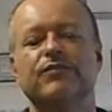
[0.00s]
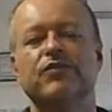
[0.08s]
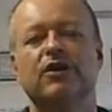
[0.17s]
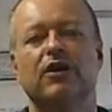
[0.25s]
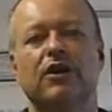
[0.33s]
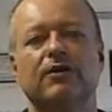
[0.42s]

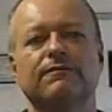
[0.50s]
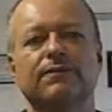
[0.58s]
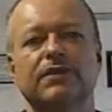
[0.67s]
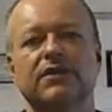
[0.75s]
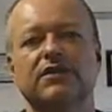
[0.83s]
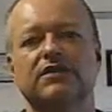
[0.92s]

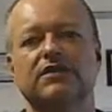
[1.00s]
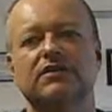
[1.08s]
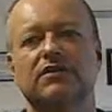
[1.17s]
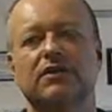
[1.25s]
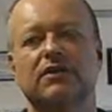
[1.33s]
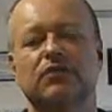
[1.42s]
confident
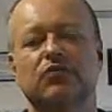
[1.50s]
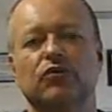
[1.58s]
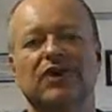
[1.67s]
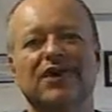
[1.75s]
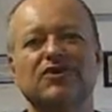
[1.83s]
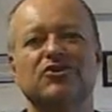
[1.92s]

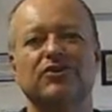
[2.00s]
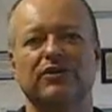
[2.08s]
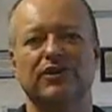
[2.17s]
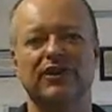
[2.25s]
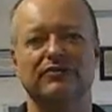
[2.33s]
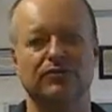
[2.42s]

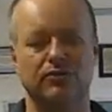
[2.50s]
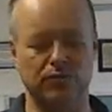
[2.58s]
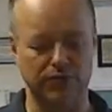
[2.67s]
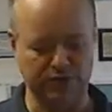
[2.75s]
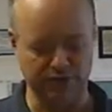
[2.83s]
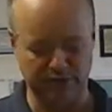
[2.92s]
relational level,
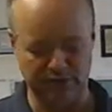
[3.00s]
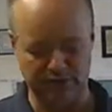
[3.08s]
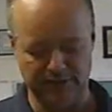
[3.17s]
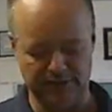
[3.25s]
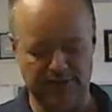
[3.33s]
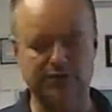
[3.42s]
which
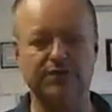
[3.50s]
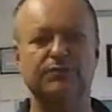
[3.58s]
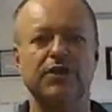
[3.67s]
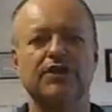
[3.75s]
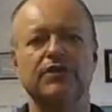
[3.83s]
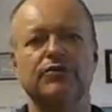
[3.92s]
is going to
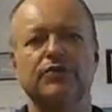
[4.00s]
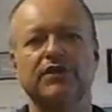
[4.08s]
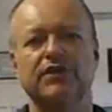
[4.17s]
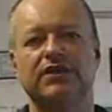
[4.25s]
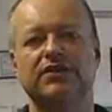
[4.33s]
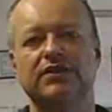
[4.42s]
bring you
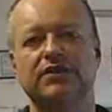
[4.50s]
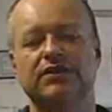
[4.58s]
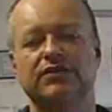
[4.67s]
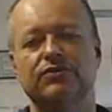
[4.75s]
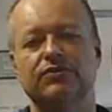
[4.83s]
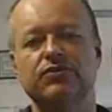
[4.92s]

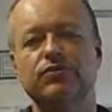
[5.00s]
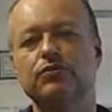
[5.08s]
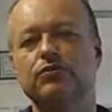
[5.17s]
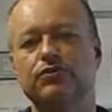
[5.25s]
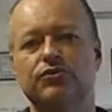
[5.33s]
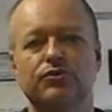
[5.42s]
in
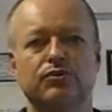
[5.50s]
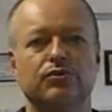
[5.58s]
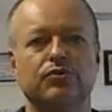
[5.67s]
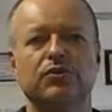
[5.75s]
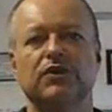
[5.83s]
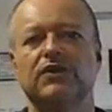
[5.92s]
tune
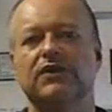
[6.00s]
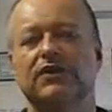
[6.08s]
to